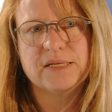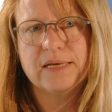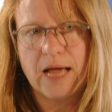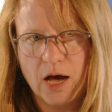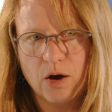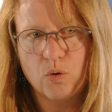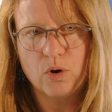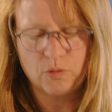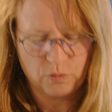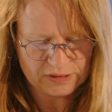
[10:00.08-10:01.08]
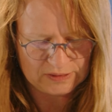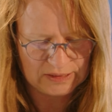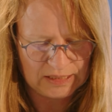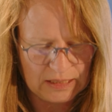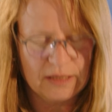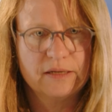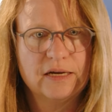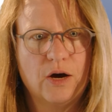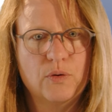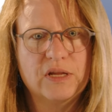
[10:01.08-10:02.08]
now we see
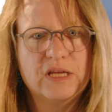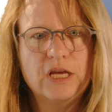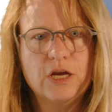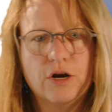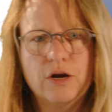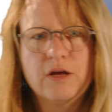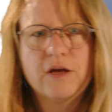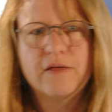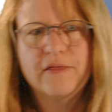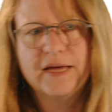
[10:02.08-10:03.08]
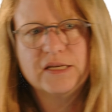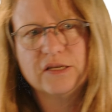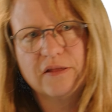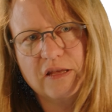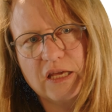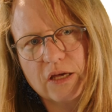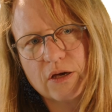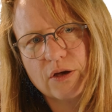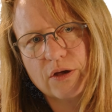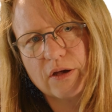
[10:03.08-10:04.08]
down here that
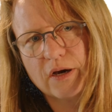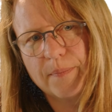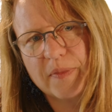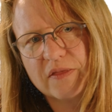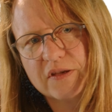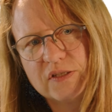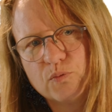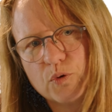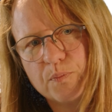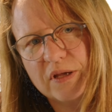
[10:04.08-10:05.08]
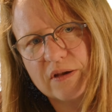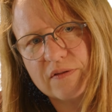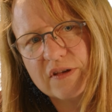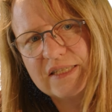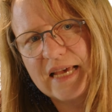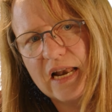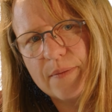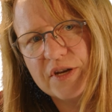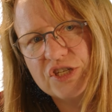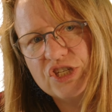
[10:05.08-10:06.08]
this
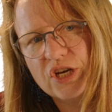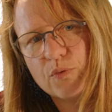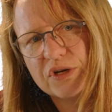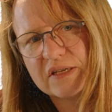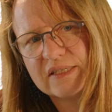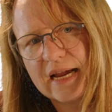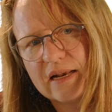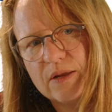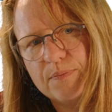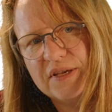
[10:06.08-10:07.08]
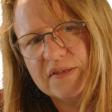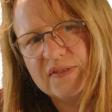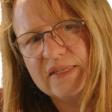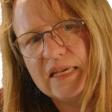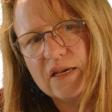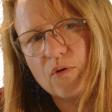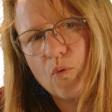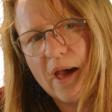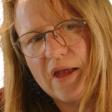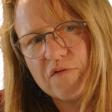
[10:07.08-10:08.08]
element here would exactly be Z
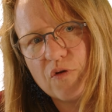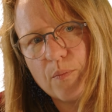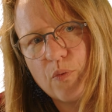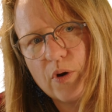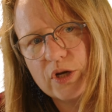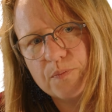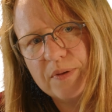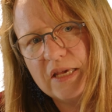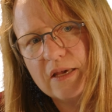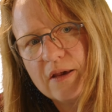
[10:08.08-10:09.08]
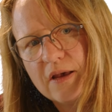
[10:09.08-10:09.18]
away from point P.